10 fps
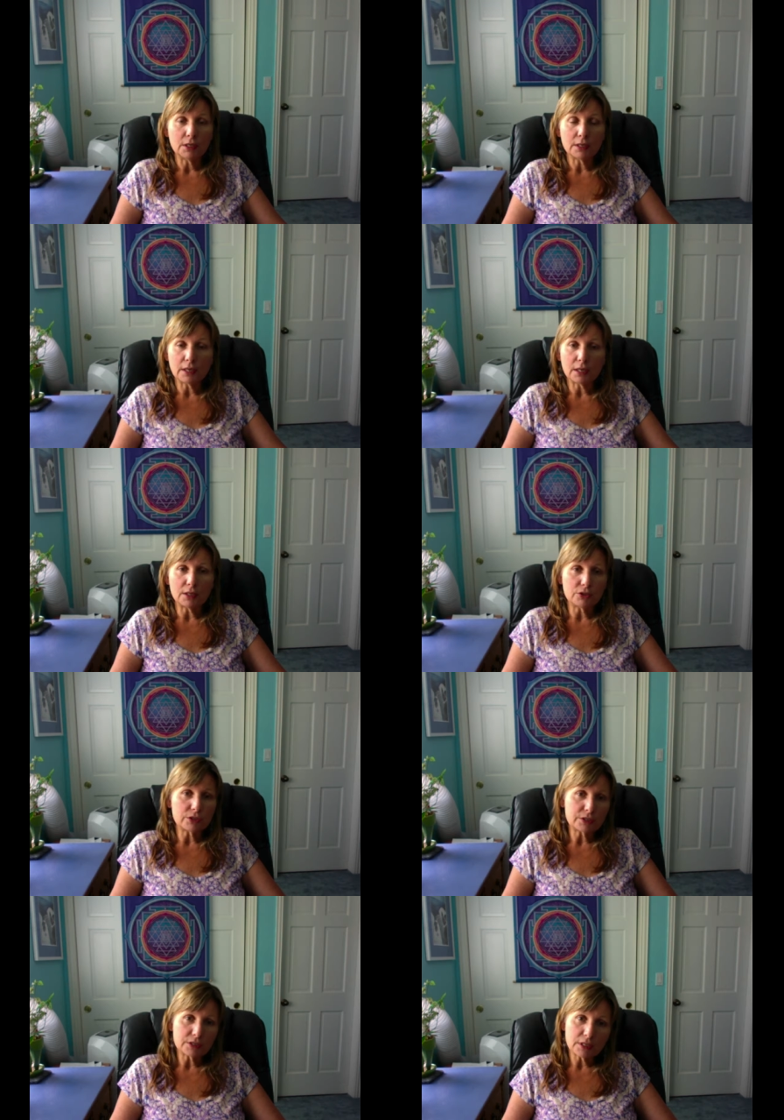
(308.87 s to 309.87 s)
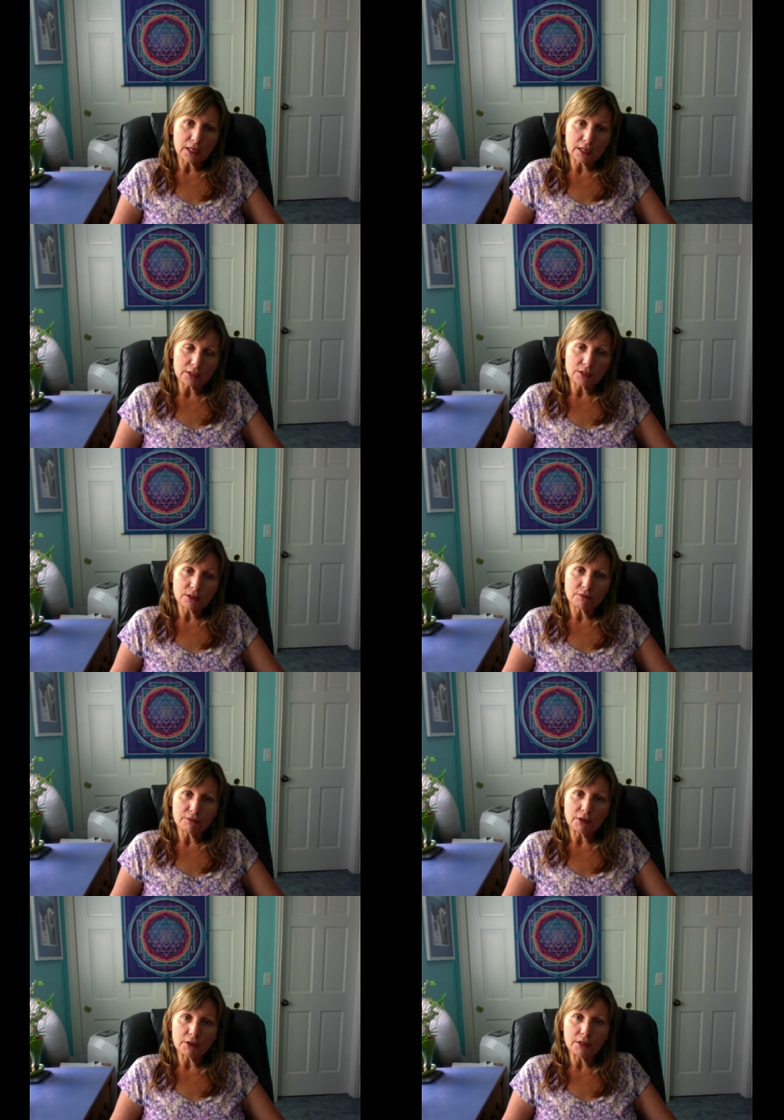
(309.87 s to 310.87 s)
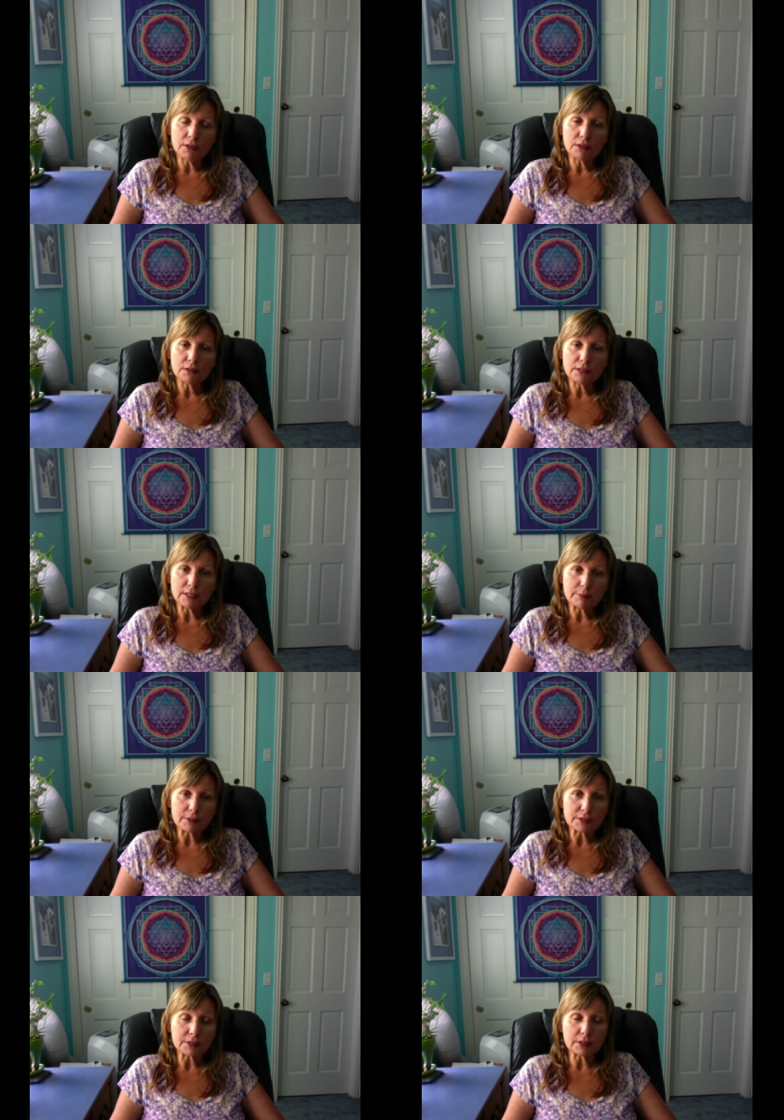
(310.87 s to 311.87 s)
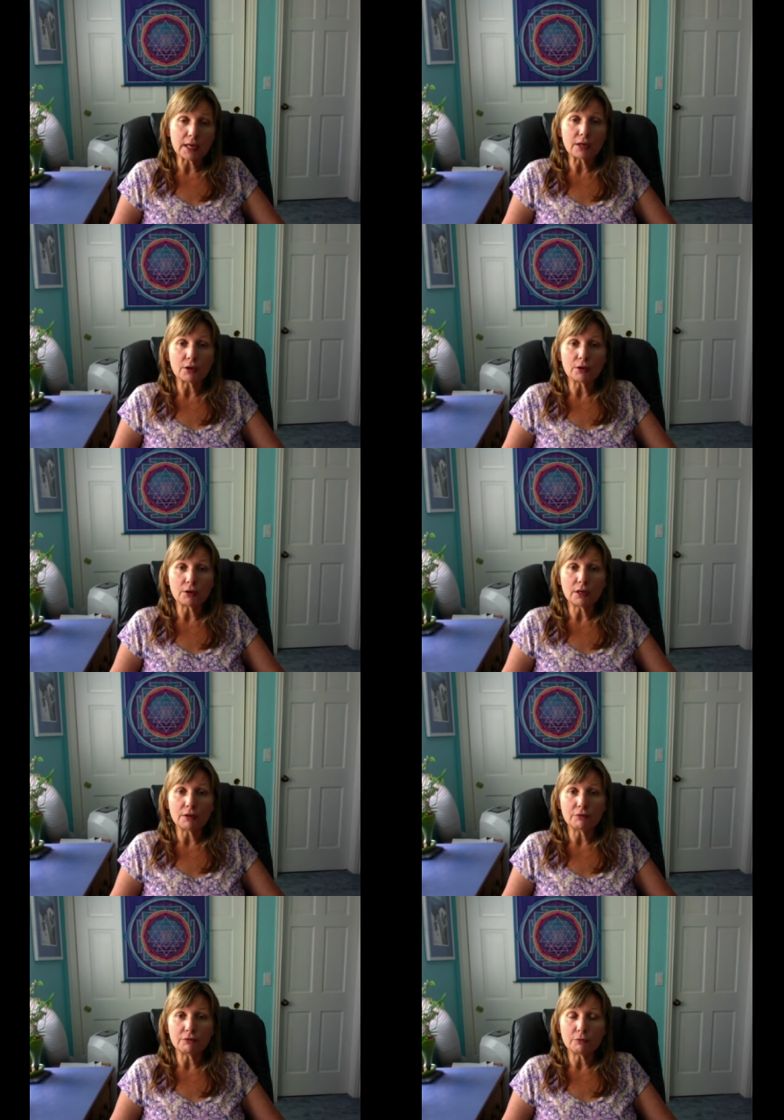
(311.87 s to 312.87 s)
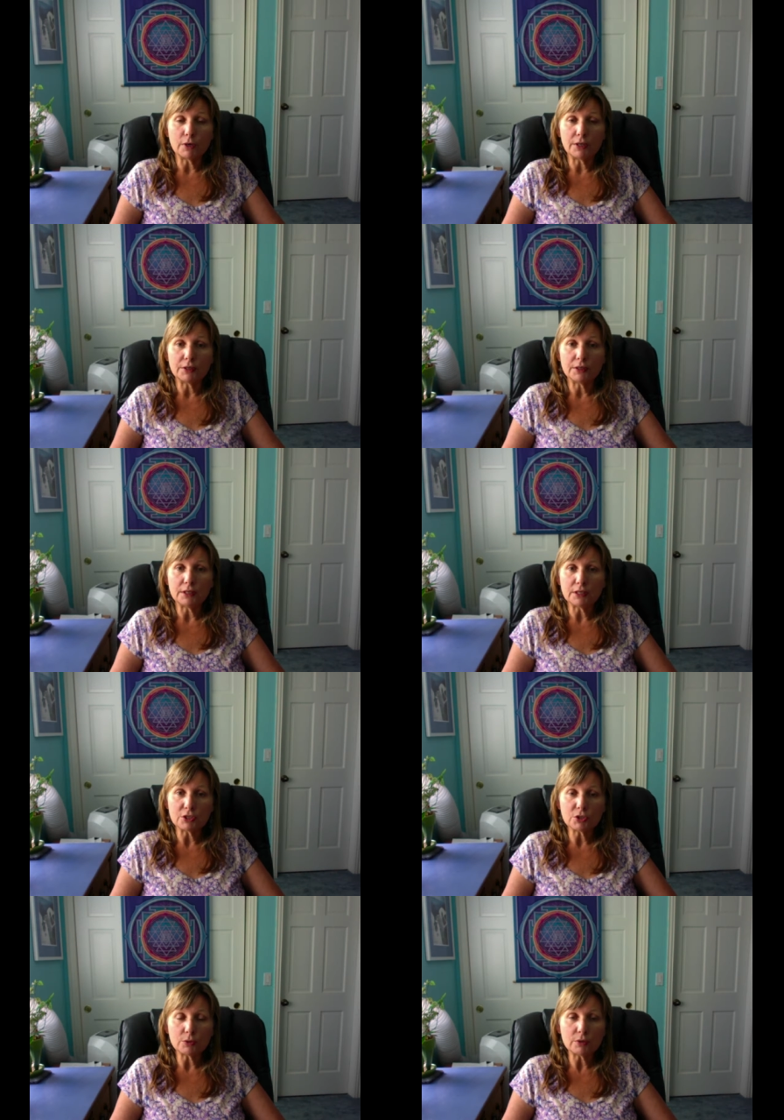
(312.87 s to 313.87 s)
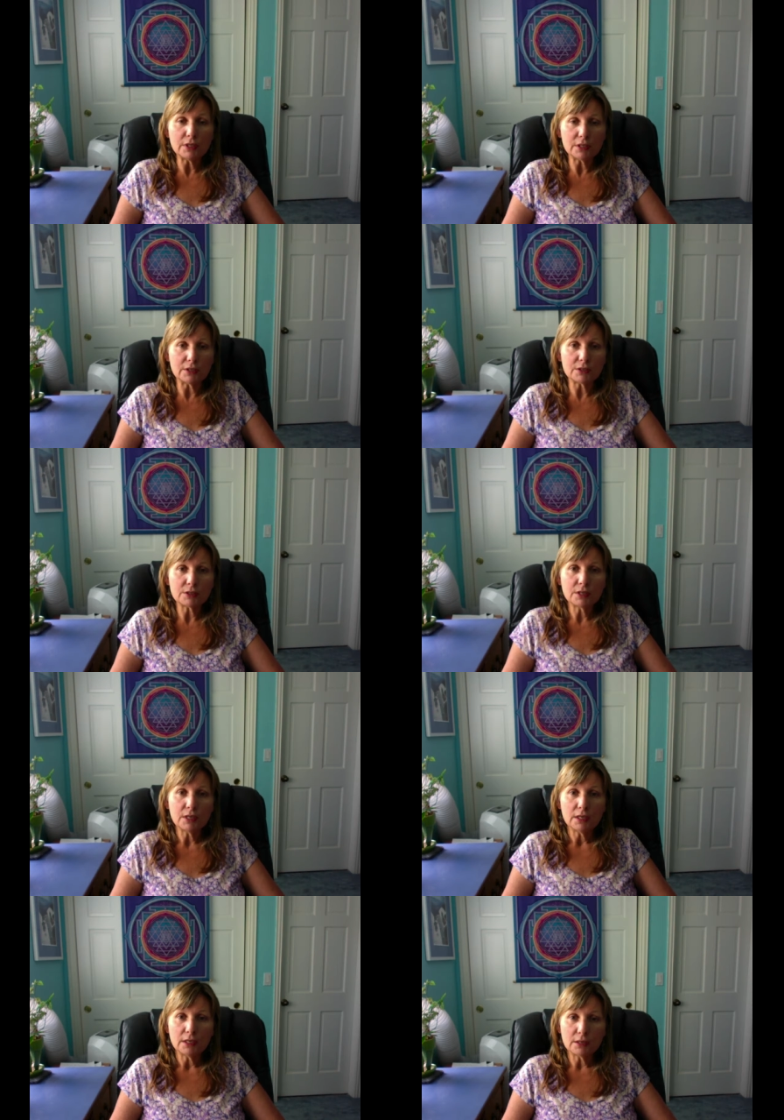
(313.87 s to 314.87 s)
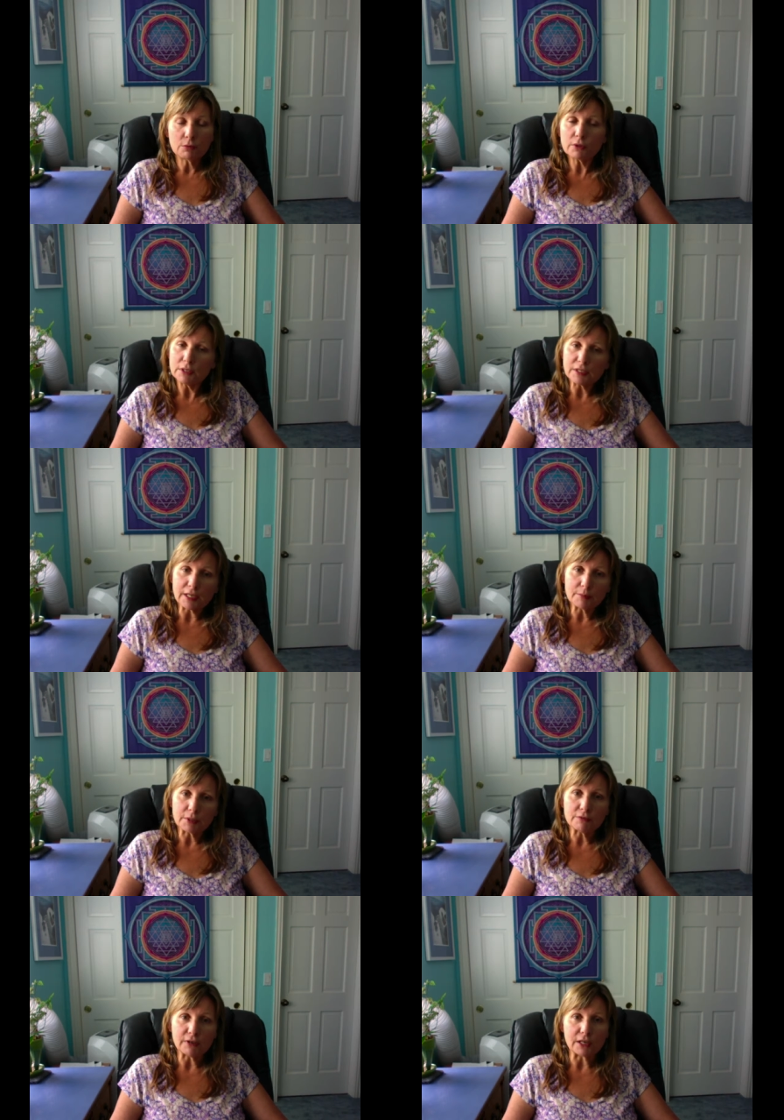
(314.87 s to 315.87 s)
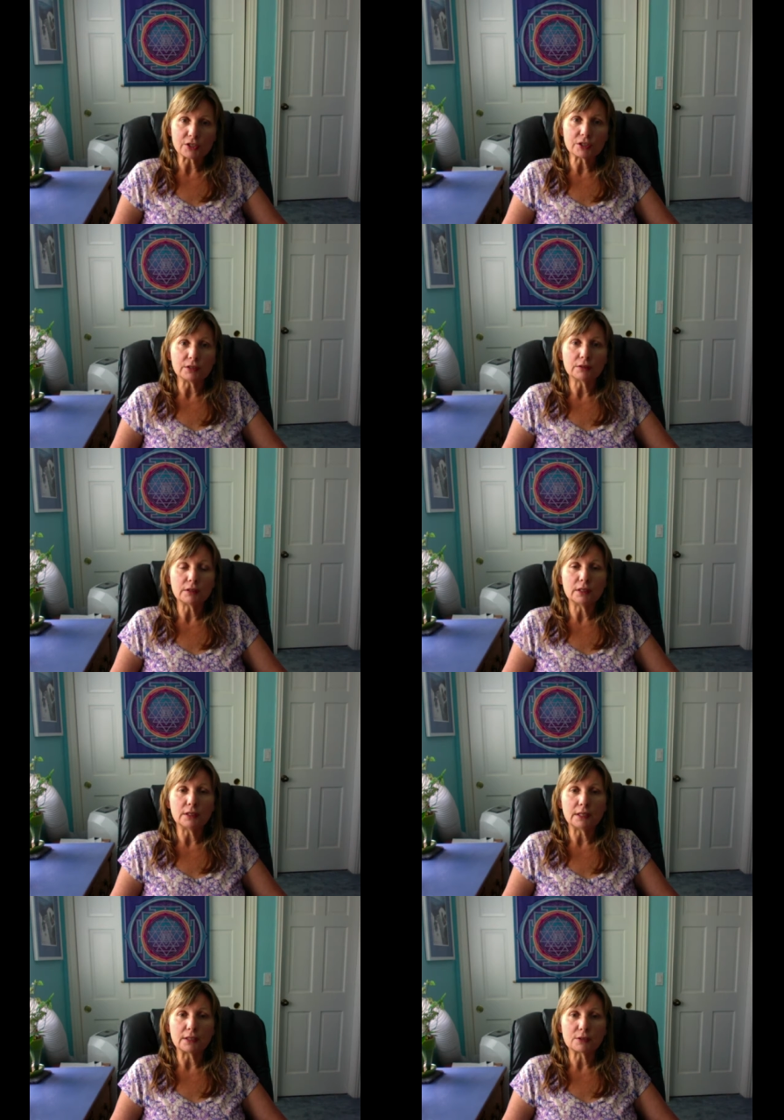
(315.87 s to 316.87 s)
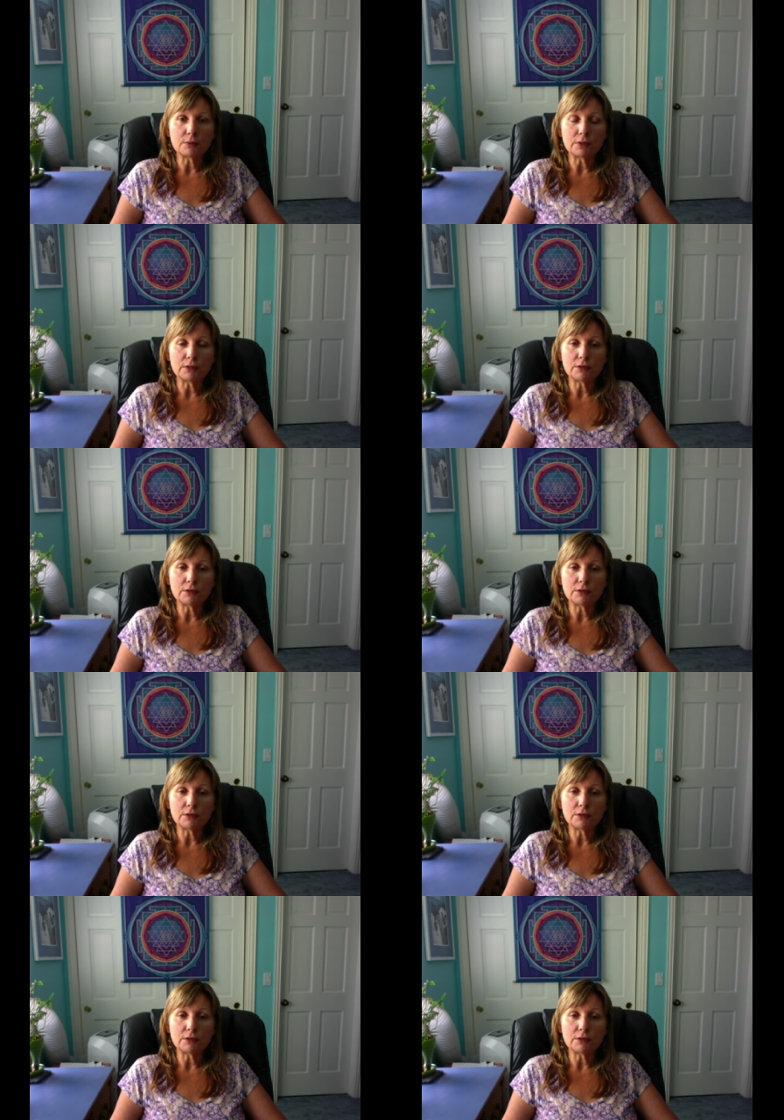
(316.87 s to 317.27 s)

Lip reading: again, just getting to the very deepest layer of what the issue is in a really timely fashion. And that's what